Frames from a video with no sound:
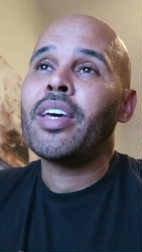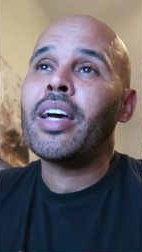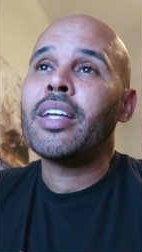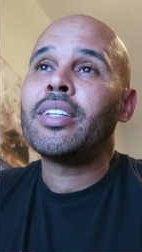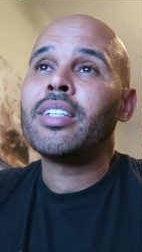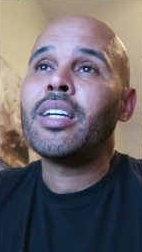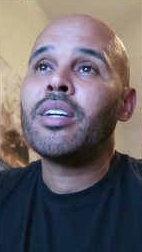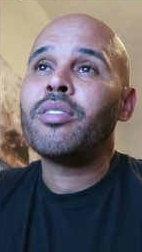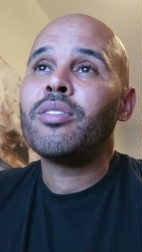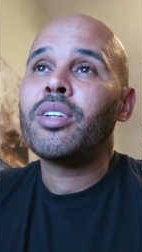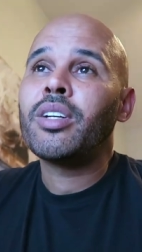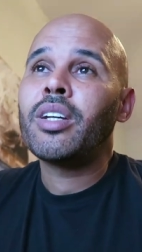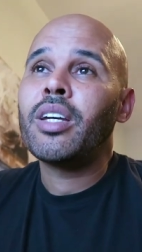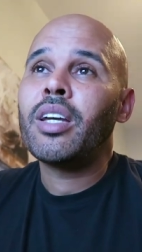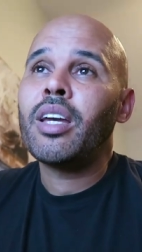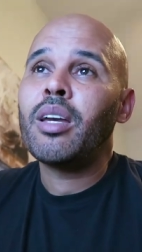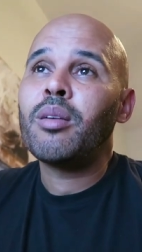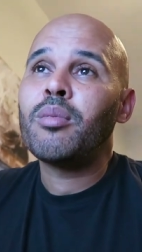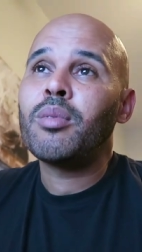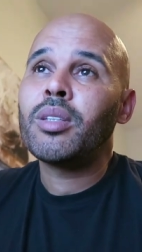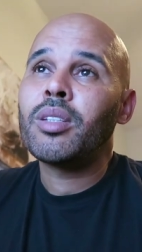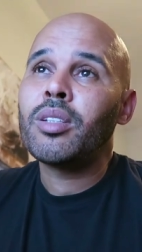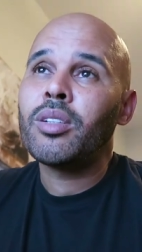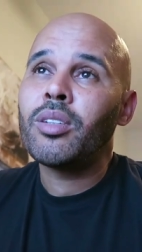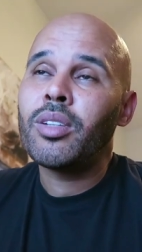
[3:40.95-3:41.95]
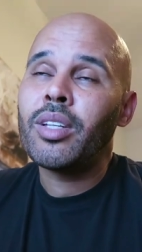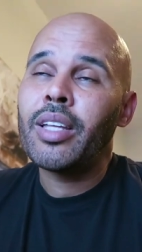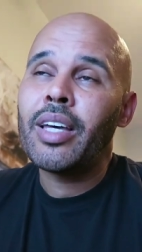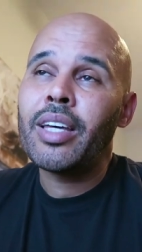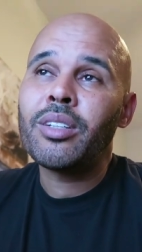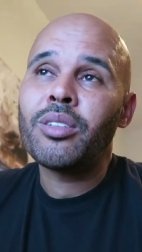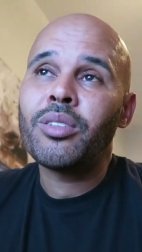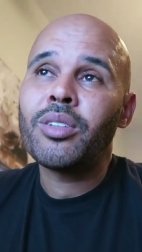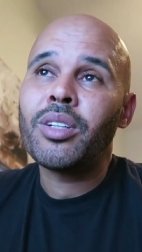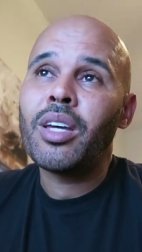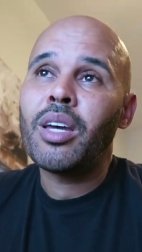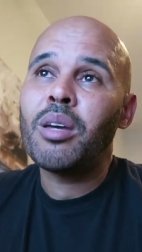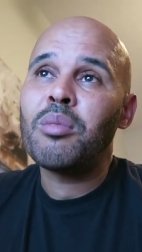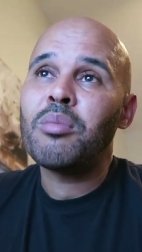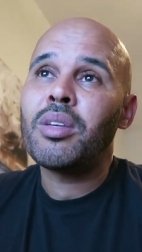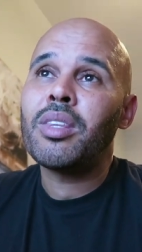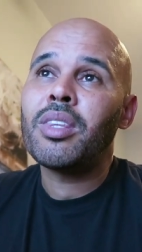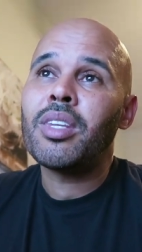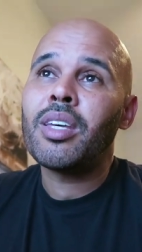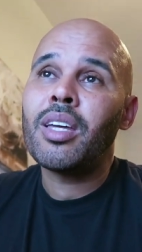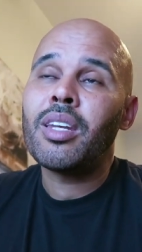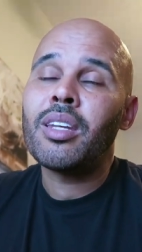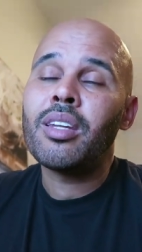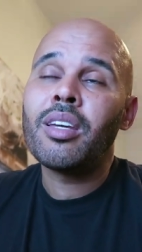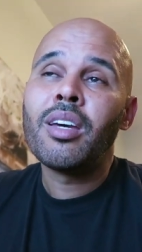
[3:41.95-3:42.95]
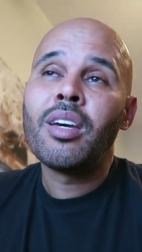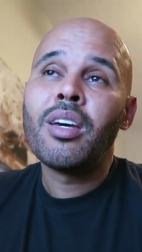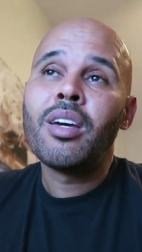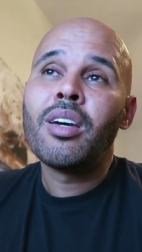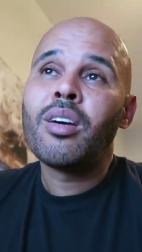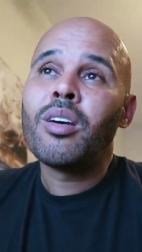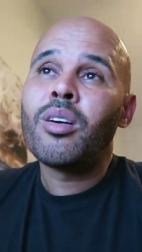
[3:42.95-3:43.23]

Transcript: that Denver game and the Orlando game, and then